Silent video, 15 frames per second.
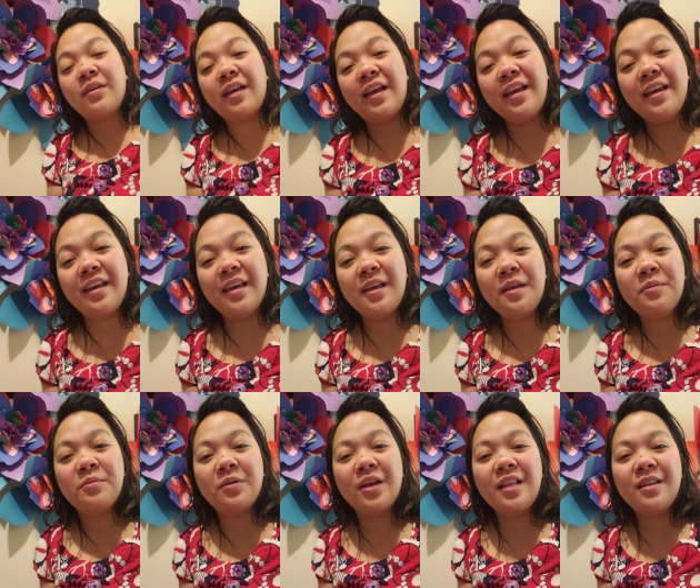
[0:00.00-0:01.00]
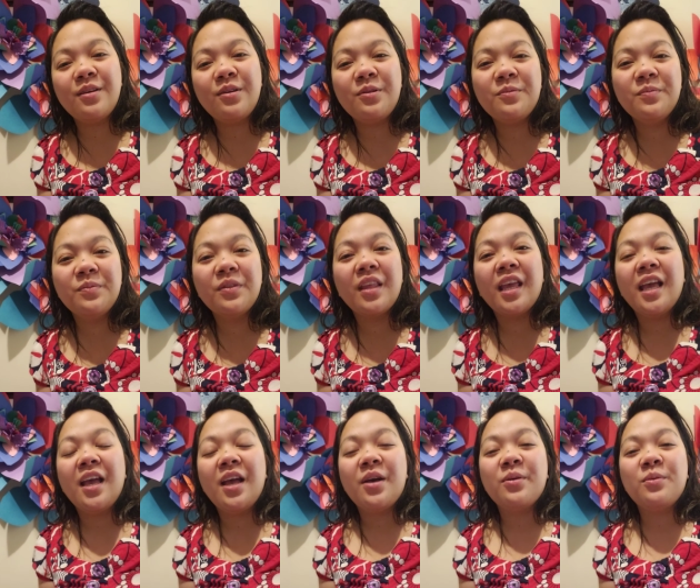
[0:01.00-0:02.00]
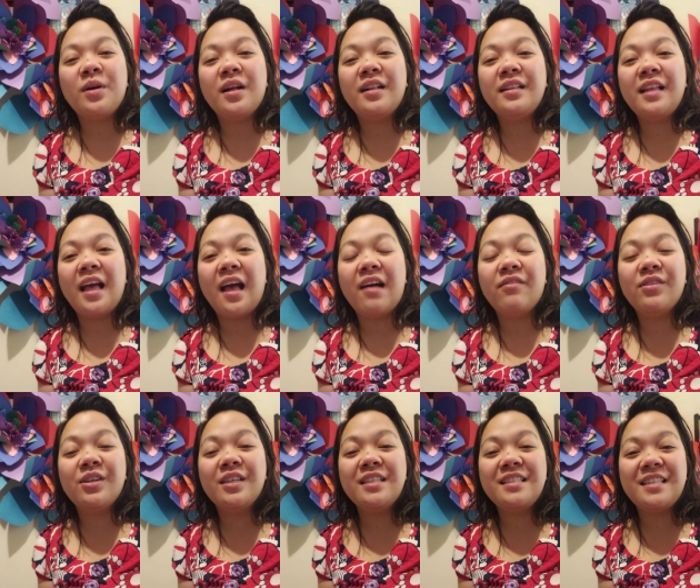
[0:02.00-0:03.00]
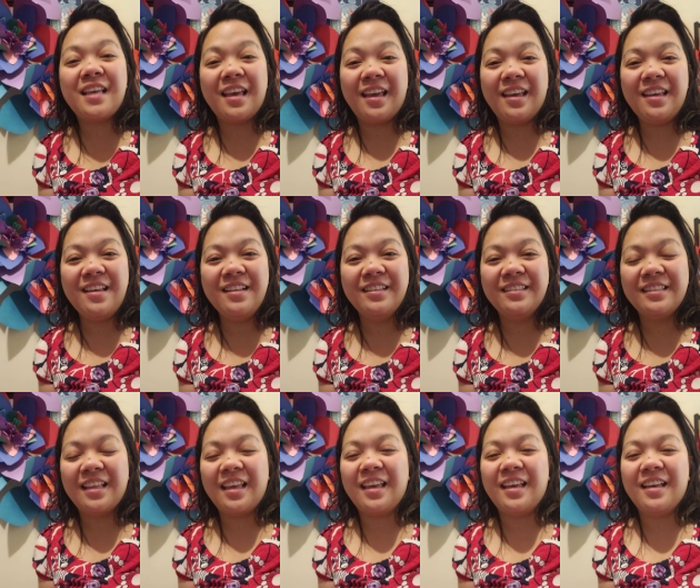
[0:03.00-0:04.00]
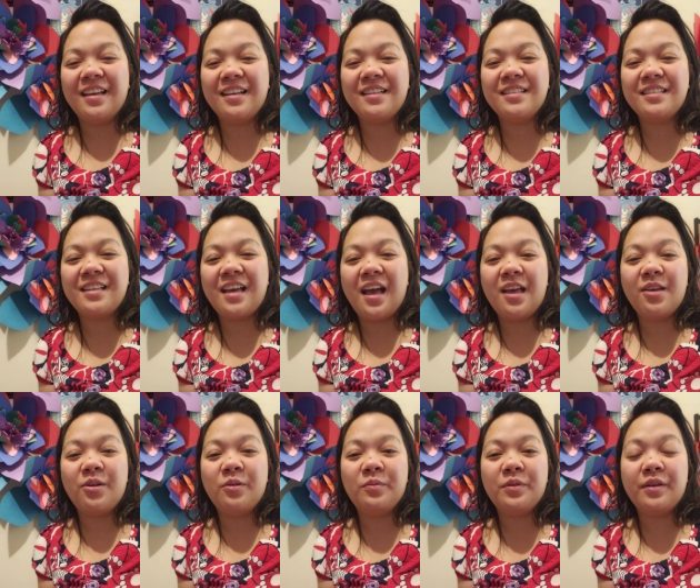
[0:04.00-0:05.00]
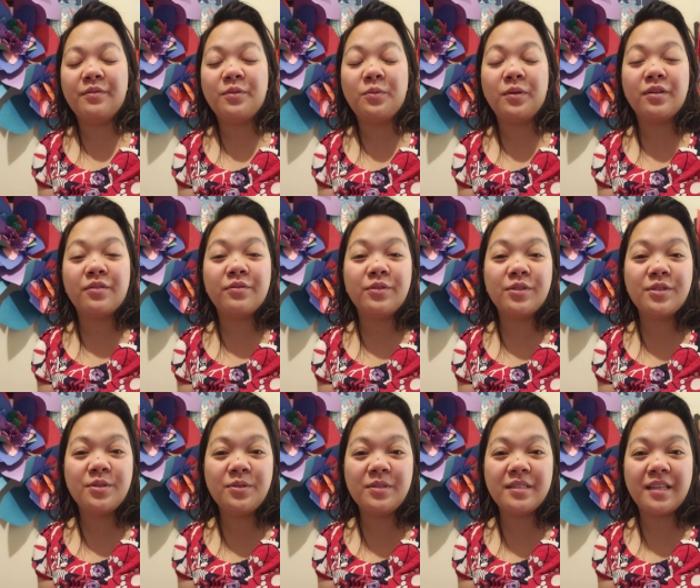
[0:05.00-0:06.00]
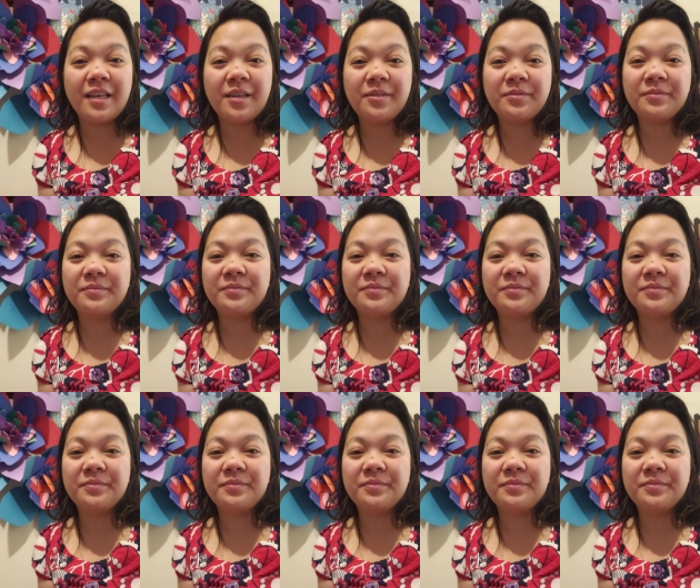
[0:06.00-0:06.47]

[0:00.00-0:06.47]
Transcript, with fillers: Okay, bueno. Well, have a good day, and I hope you have a wonderful Tuesday.